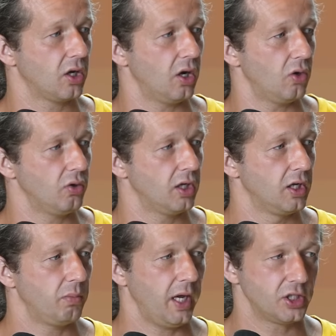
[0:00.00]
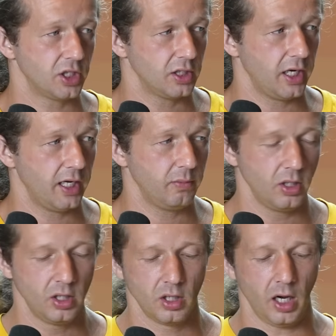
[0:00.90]
code. Patient name,
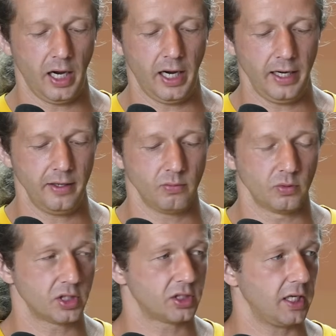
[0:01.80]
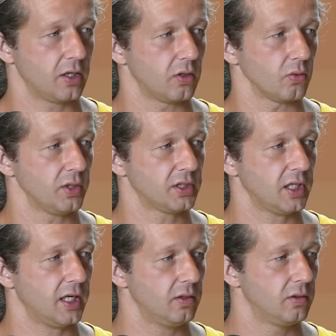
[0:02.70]
uh, will just say
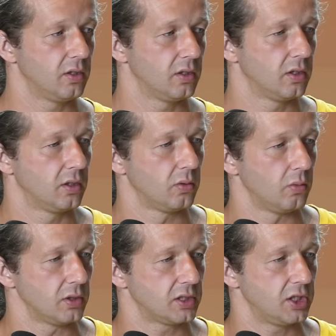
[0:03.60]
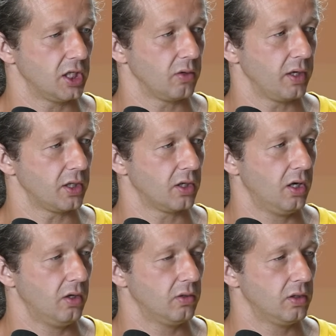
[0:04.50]
Clarissa. Let's generate the
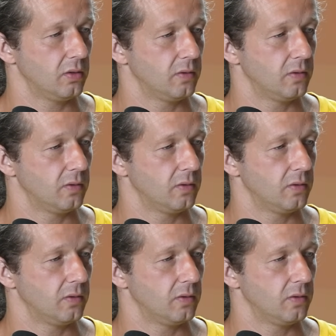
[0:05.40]
code.